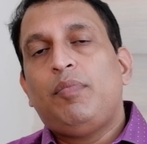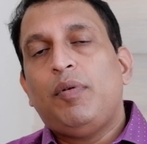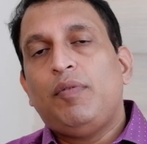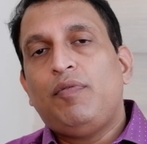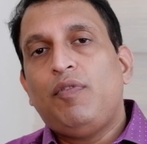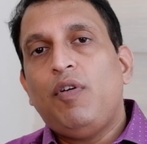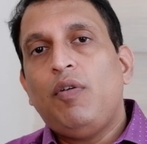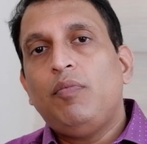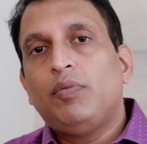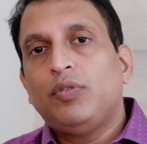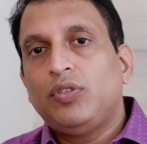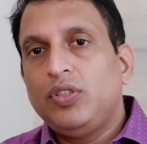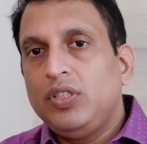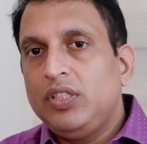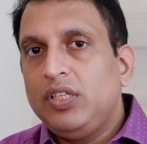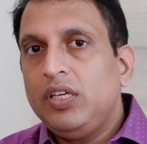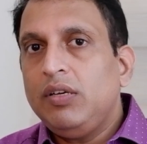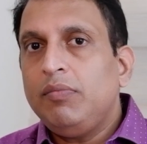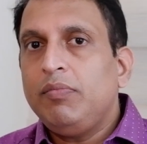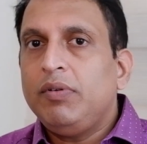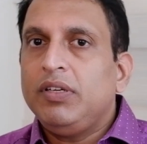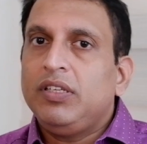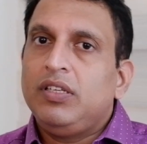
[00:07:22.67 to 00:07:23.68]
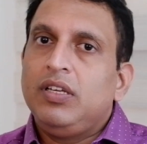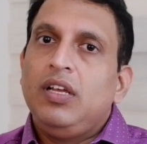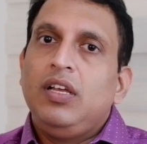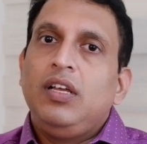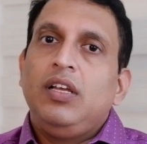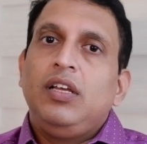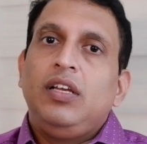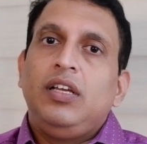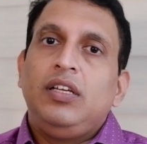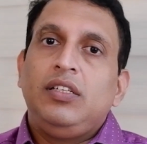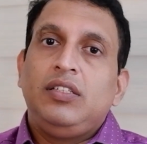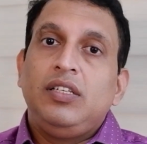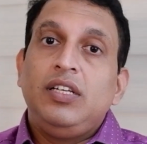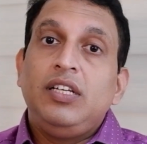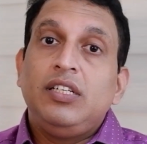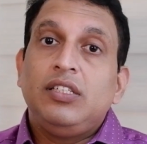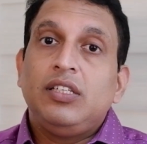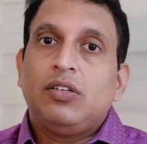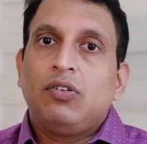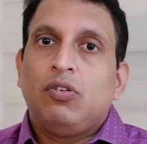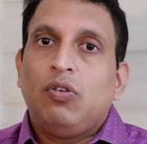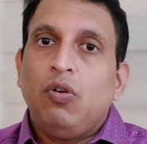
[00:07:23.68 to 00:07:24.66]
performed procedure, but it
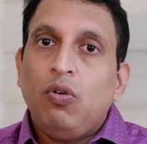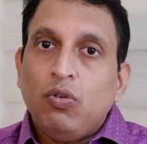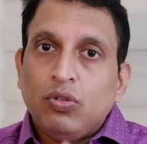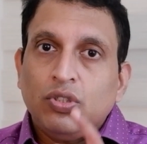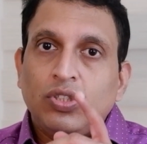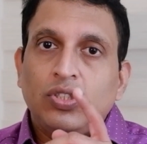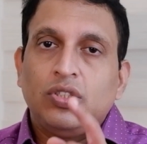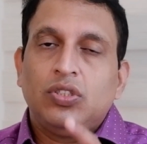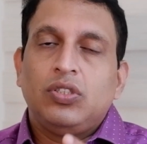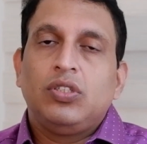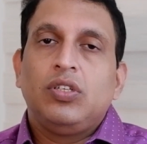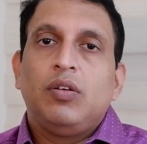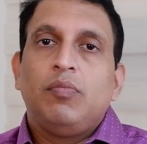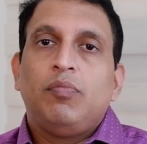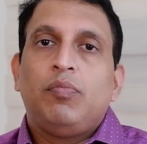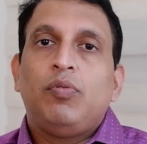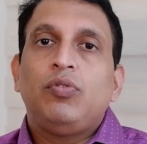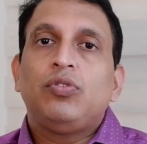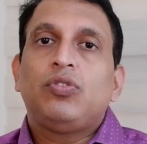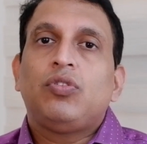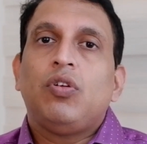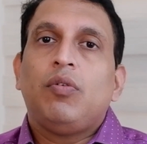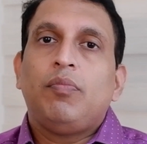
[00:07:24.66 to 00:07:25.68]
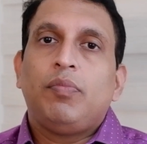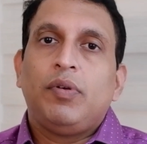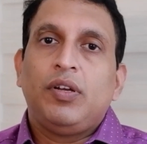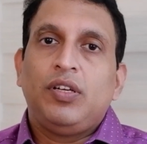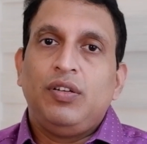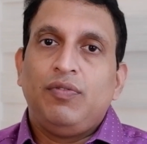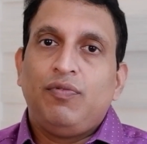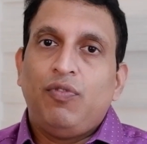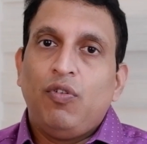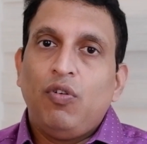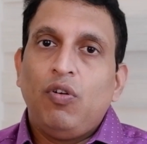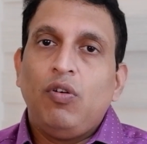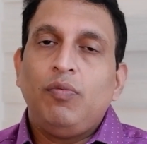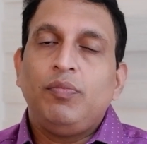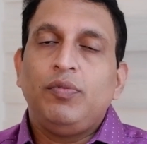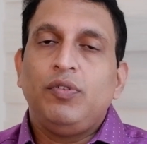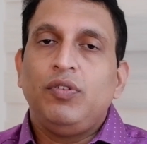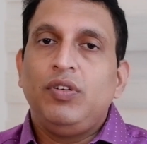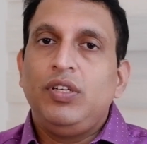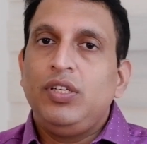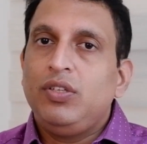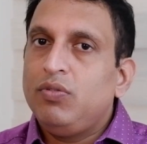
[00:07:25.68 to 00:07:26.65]
needs a close post-operative
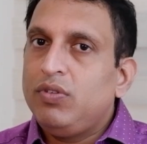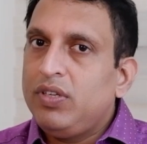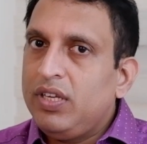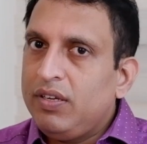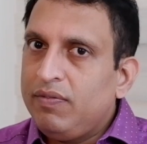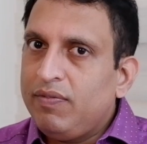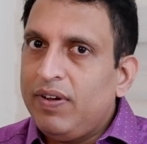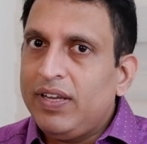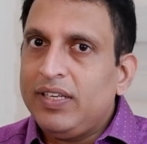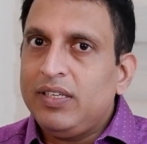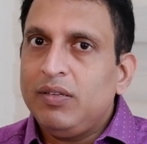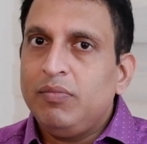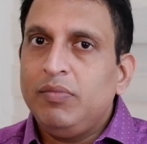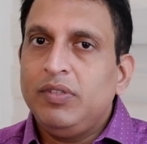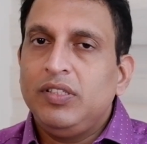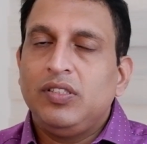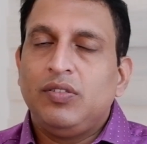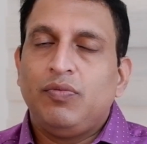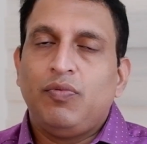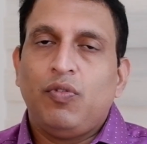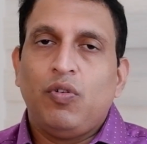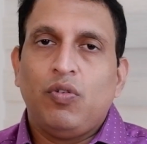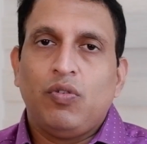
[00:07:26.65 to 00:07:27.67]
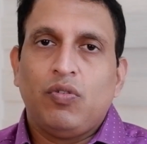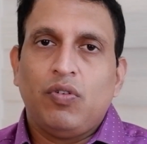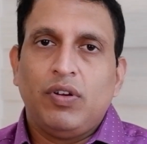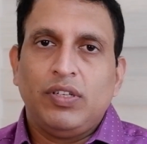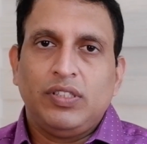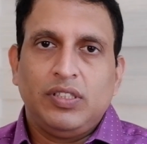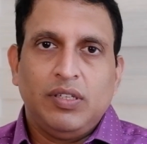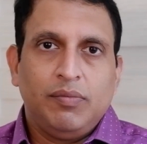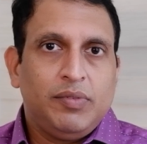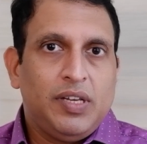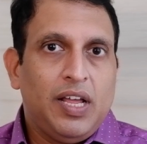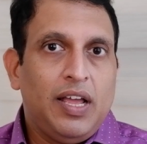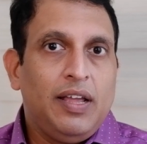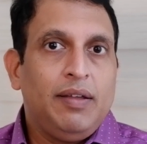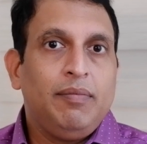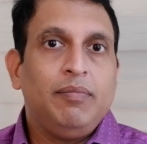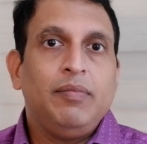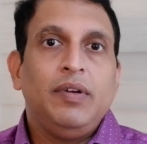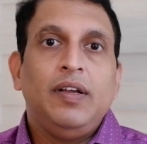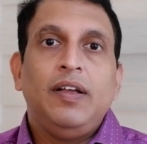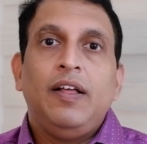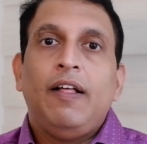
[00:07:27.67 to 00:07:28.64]
follow-up. You need to take vitamins for quite some
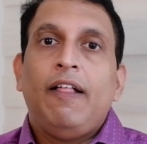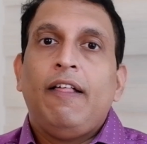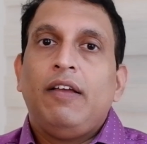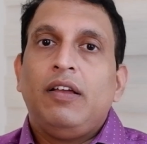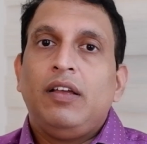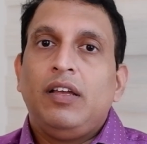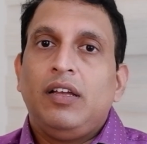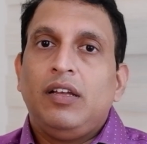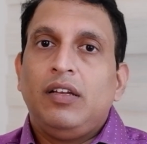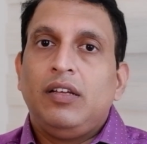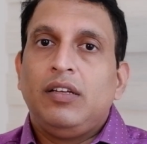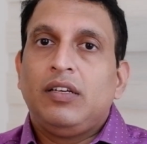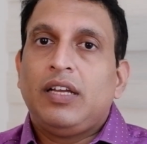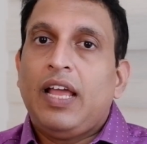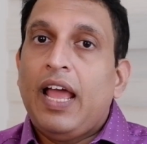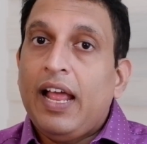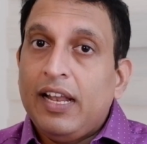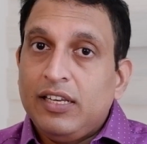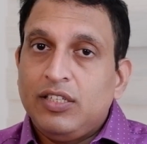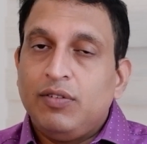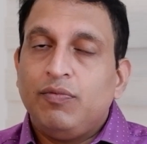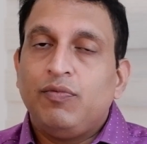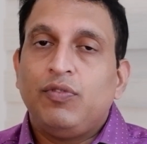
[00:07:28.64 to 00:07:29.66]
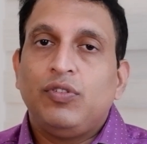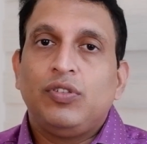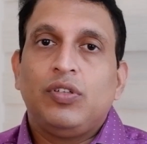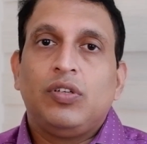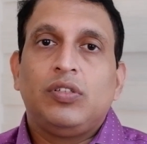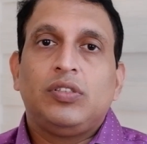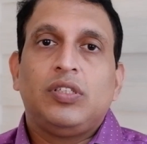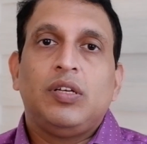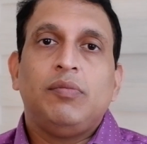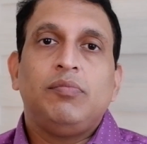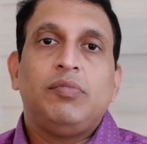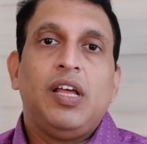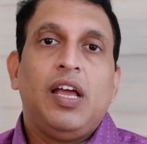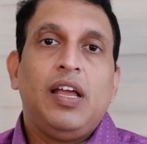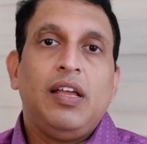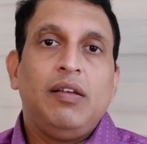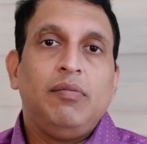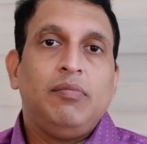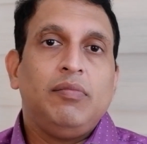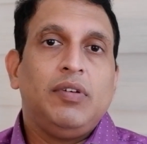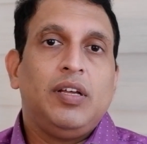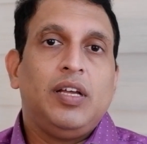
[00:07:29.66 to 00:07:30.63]
time, calcium for some
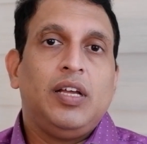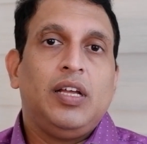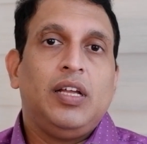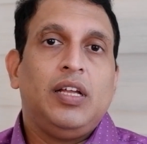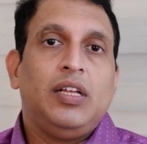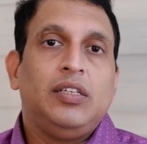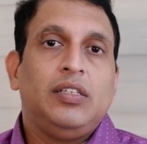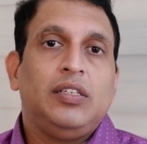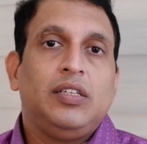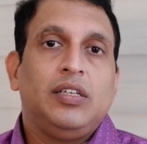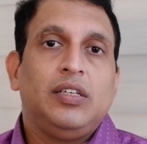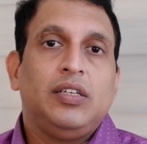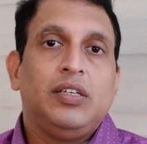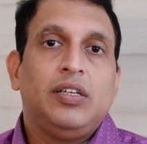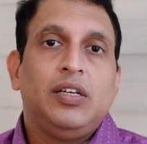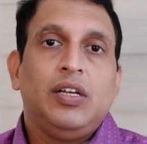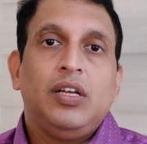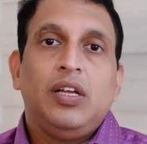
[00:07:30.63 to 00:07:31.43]
time, and